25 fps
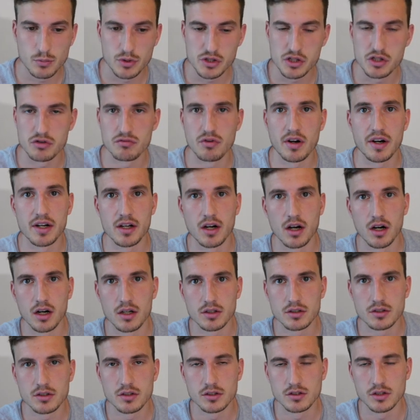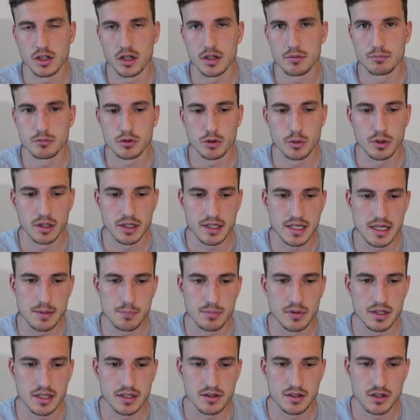which is very hard because I'm doing a
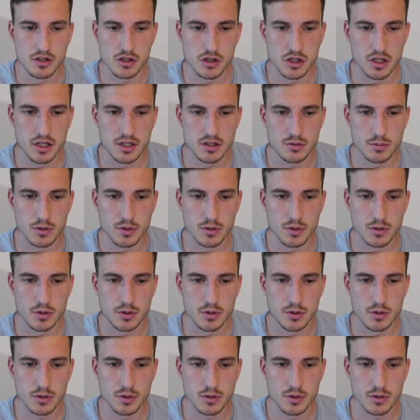keeper league this year,